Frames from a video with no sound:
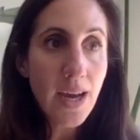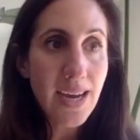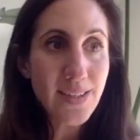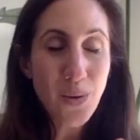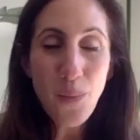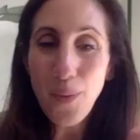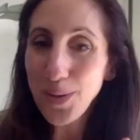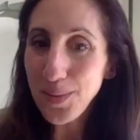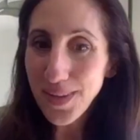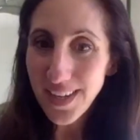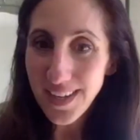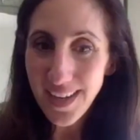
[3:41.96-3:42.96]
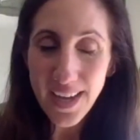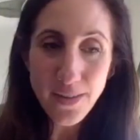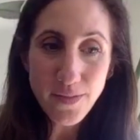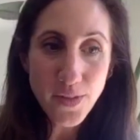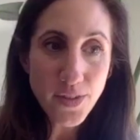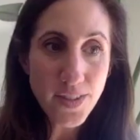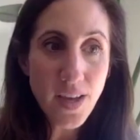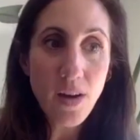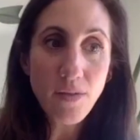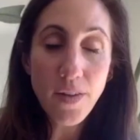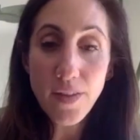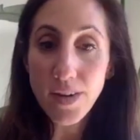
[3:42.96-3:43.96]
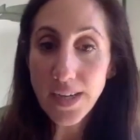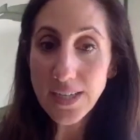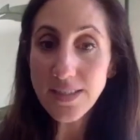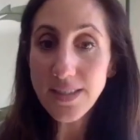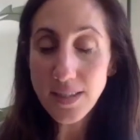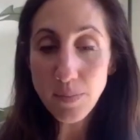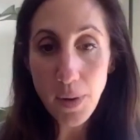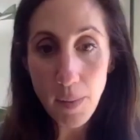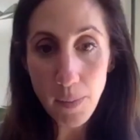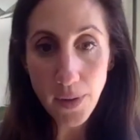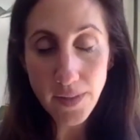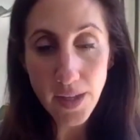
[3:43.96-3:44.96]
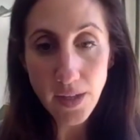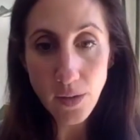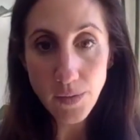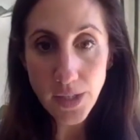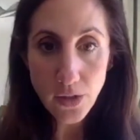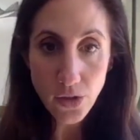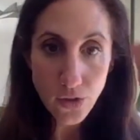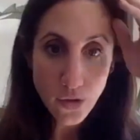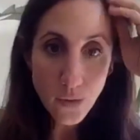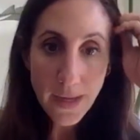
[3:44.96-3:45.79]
I don't want you to get ahead of yourself. There is this prep work that you need to do.